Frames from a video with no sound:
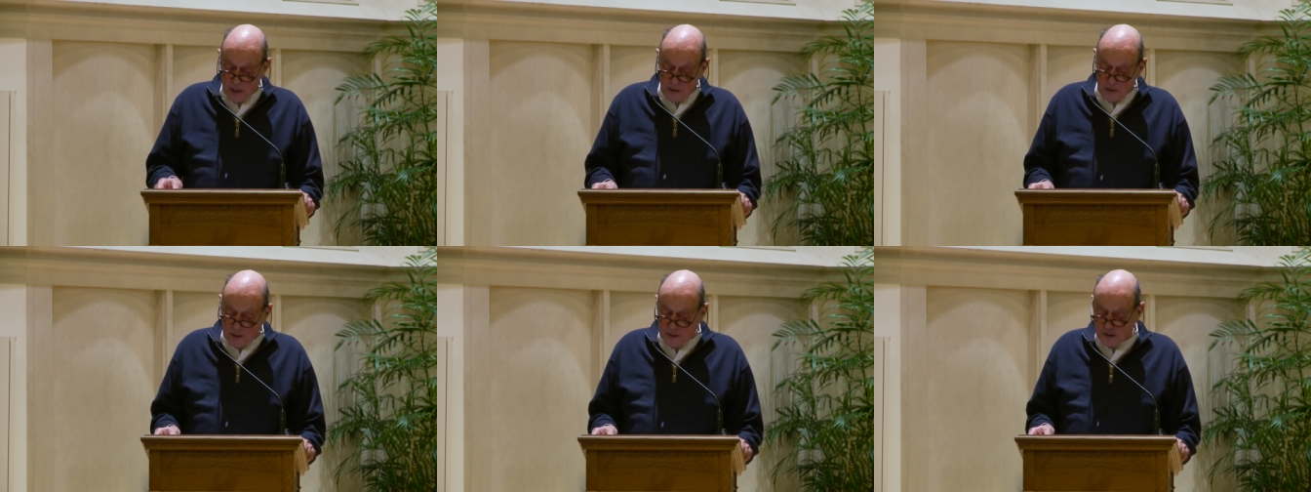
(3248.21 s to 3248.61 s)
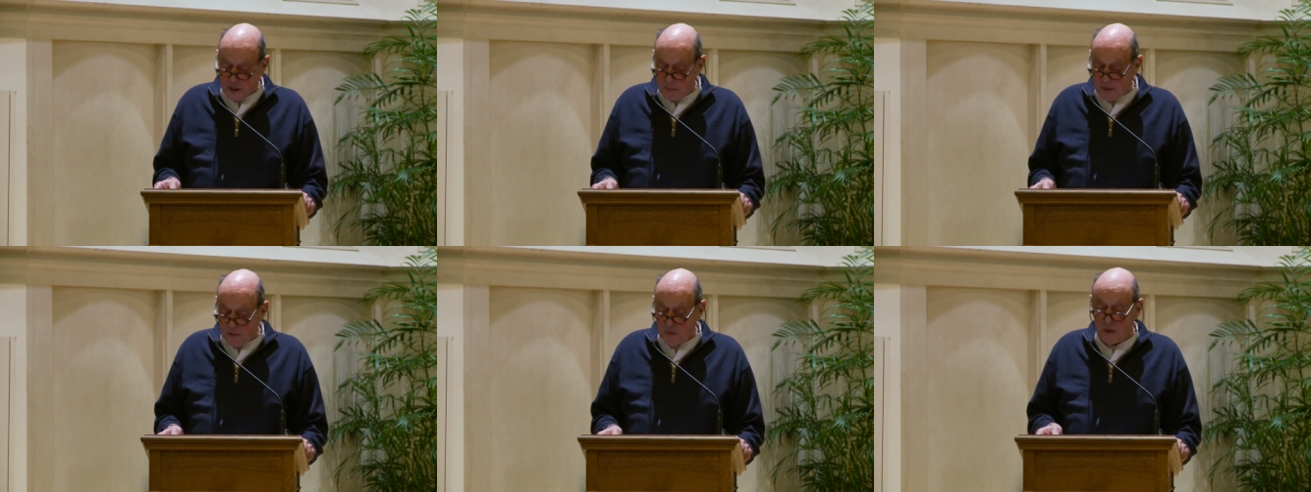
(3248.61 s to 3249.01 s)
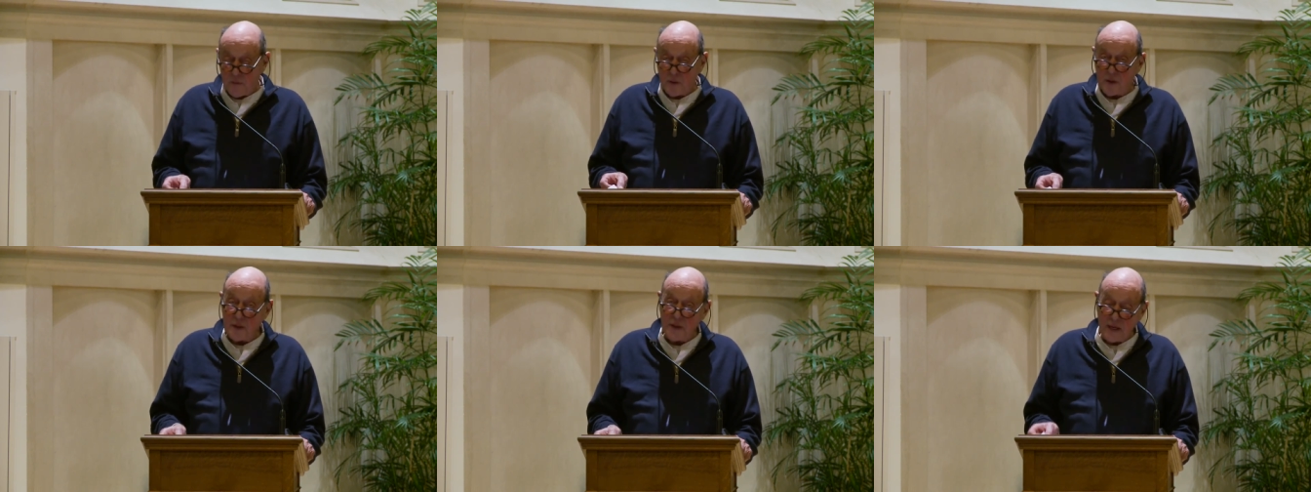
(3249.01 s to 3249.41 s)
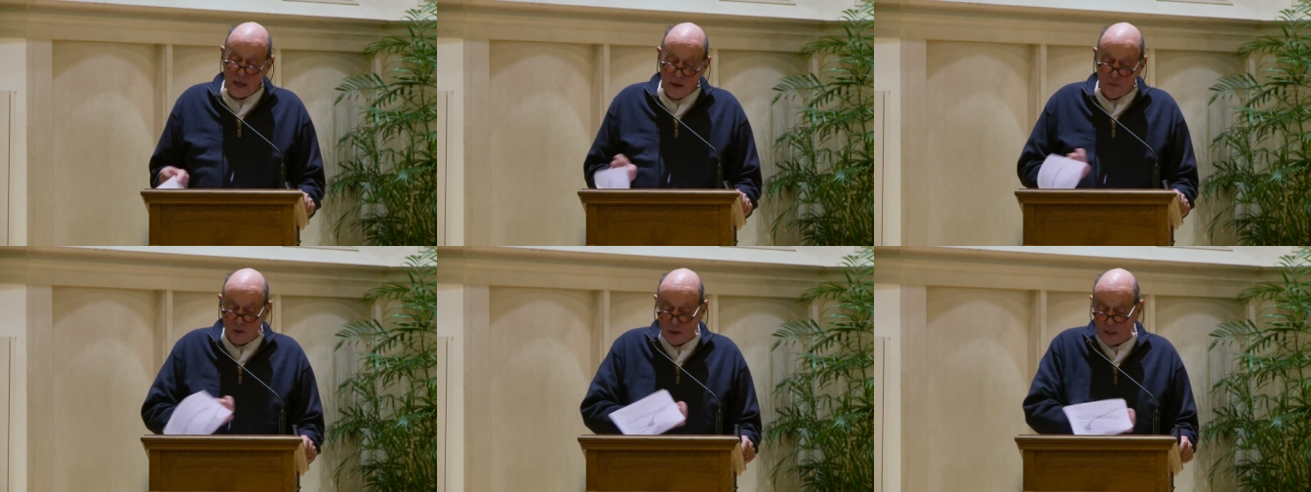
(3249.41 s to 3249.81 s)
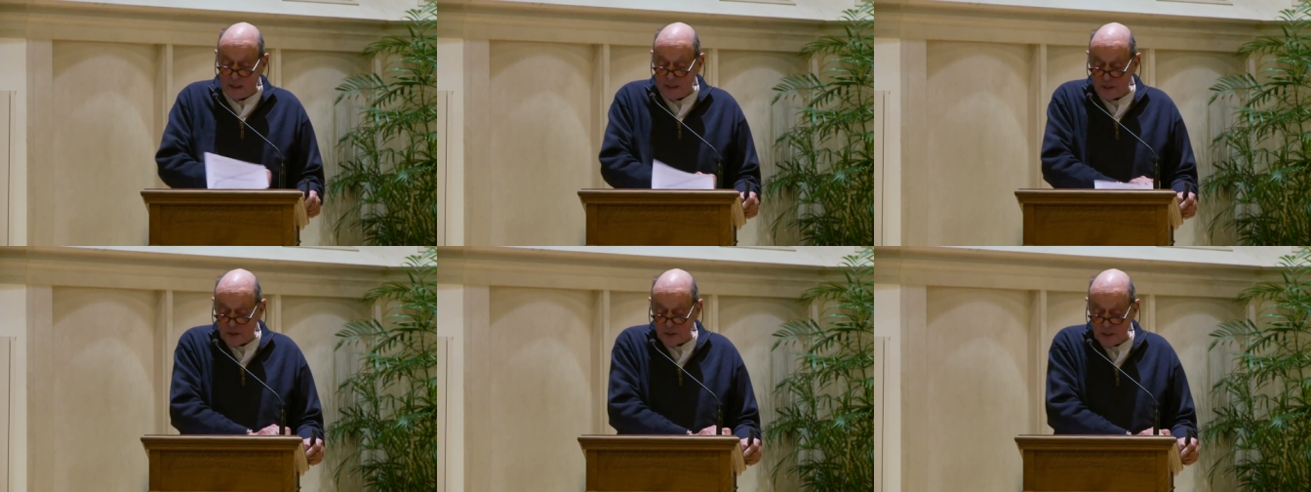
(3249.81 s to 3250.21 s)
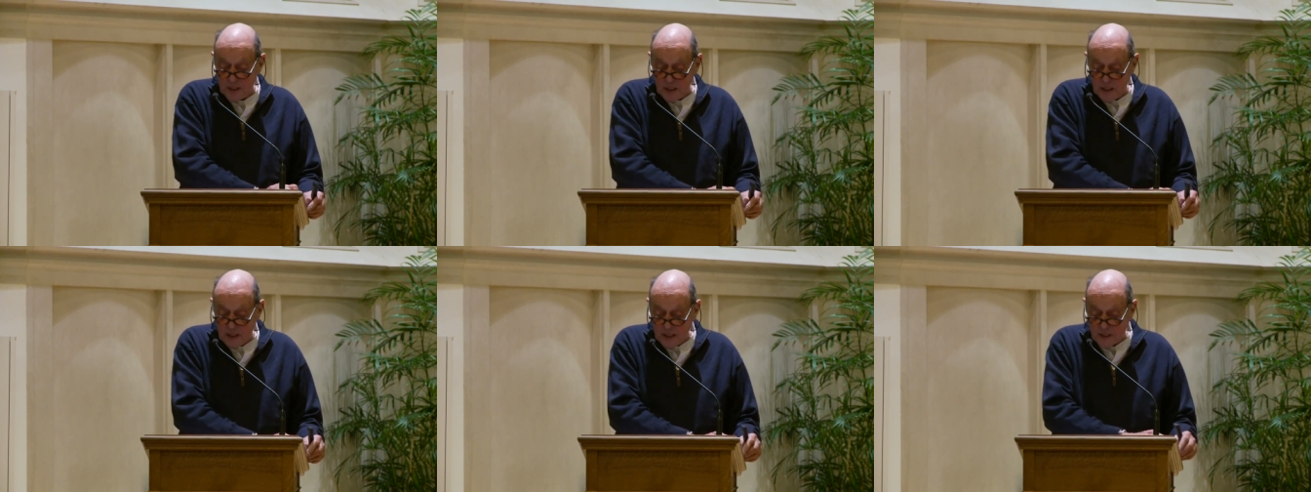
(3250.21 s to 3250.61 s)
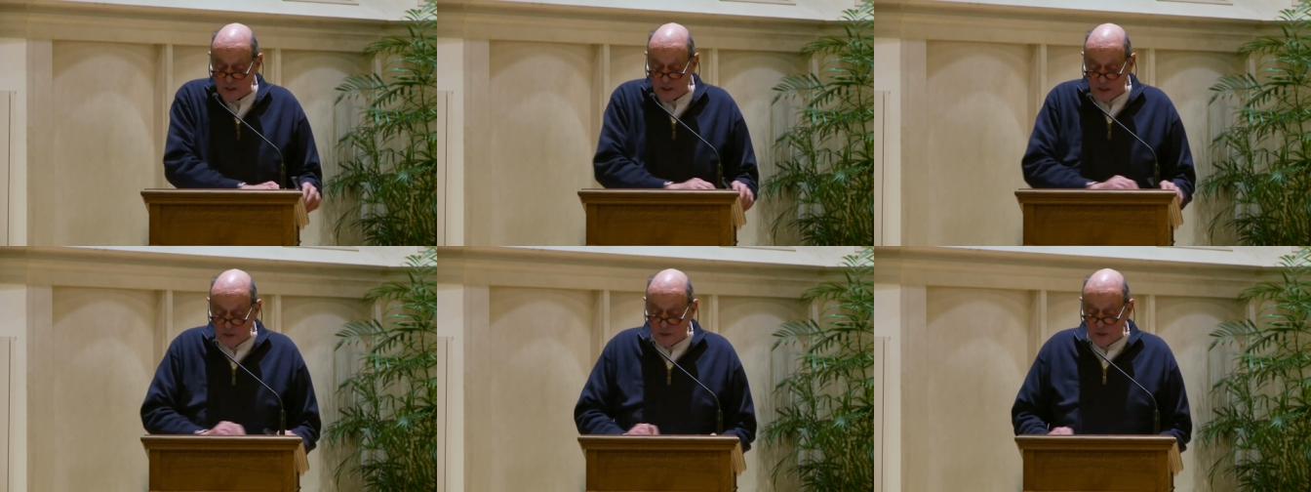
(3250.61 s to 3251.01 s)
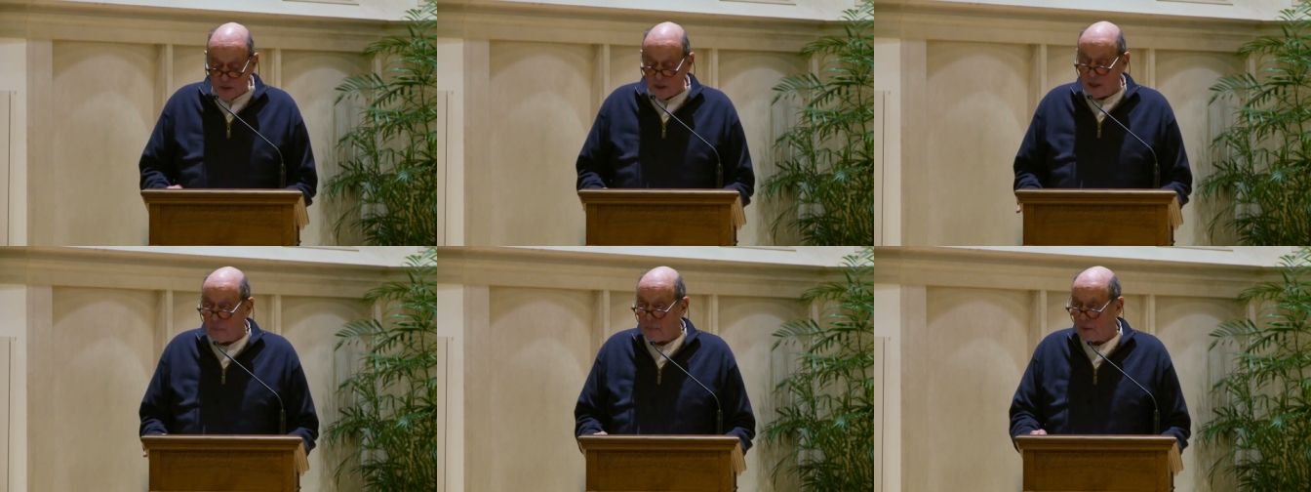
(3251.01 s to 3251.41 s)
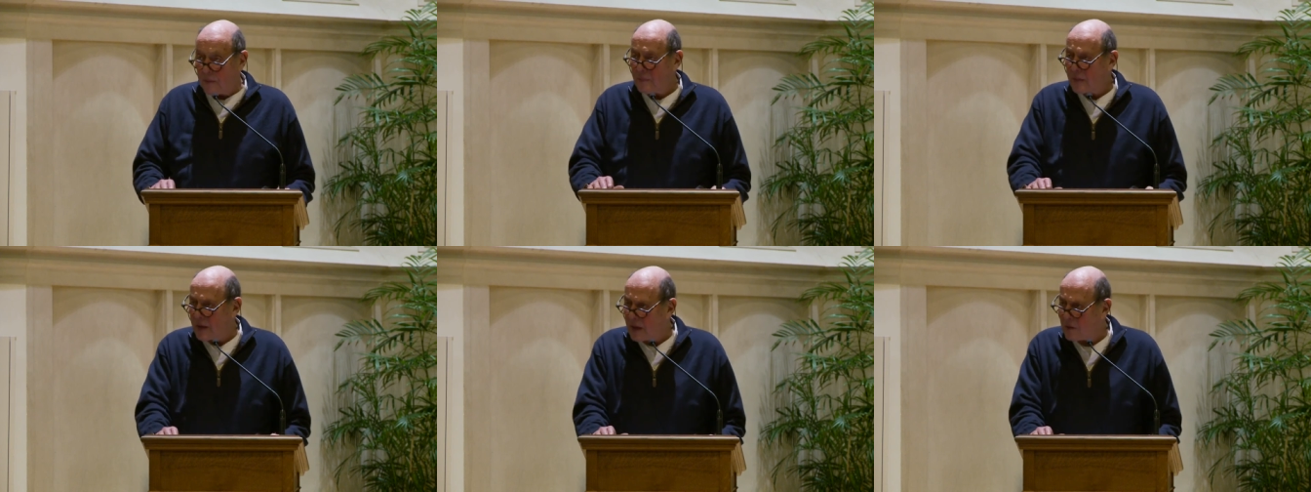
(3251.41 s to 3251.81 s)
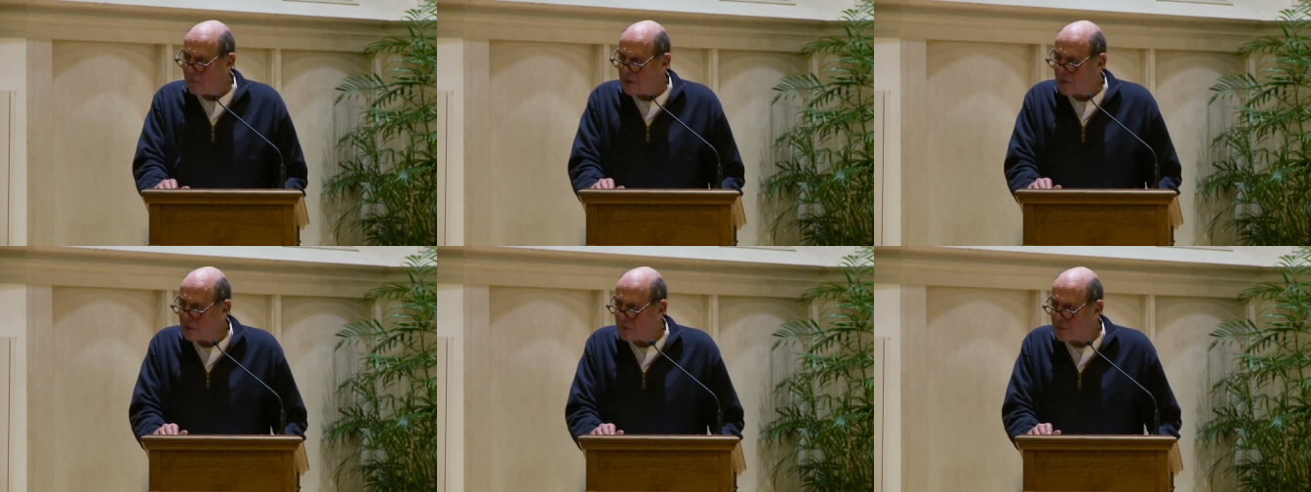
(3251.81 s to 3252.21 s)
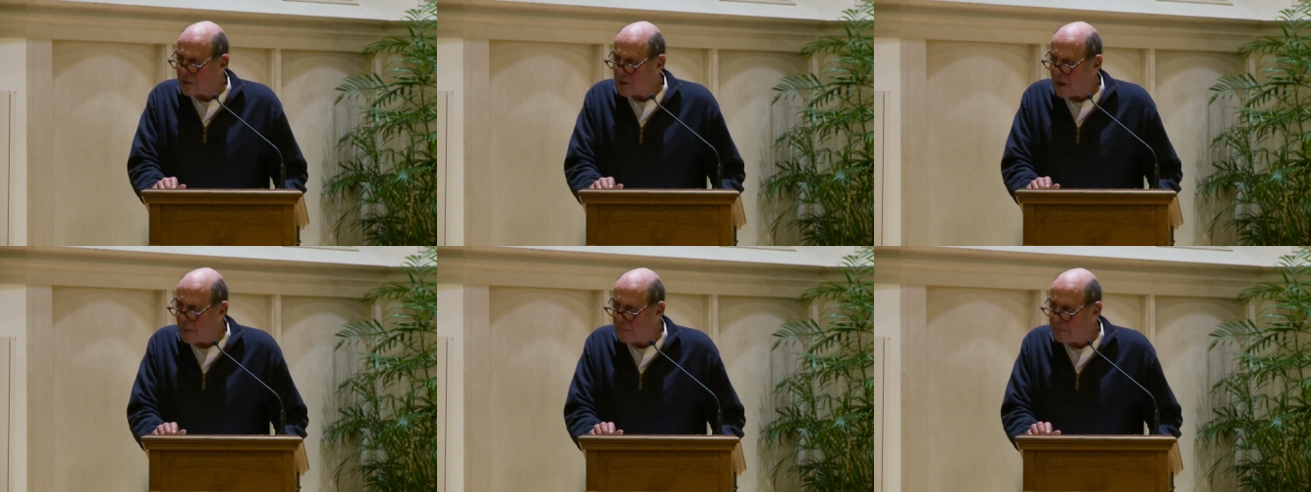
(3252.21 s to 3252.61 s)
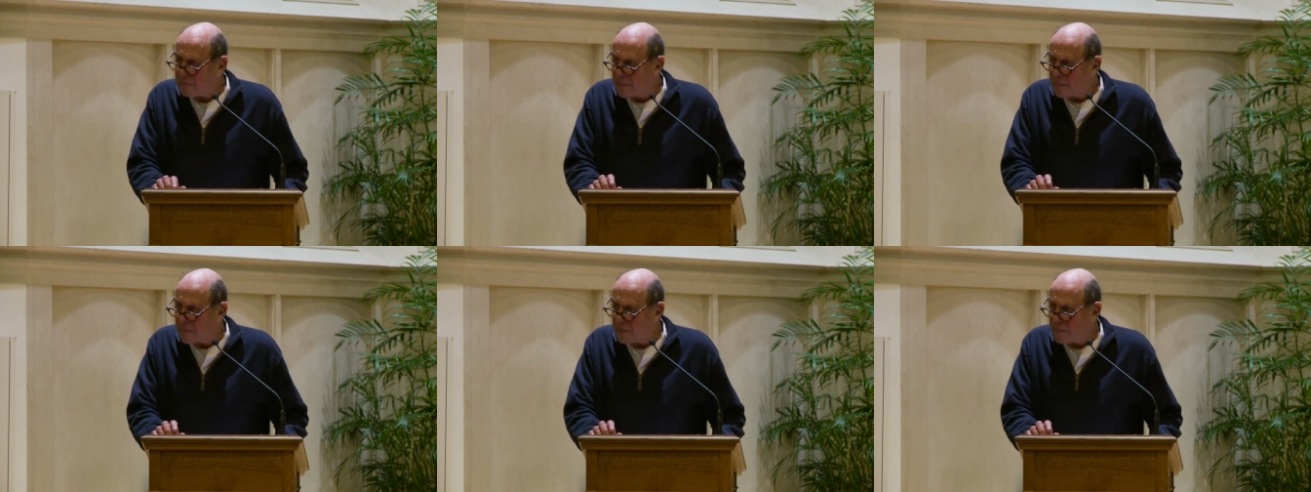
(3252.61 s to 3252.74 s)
The Kissimmee River in the Everglades is another example. How am I doing for time?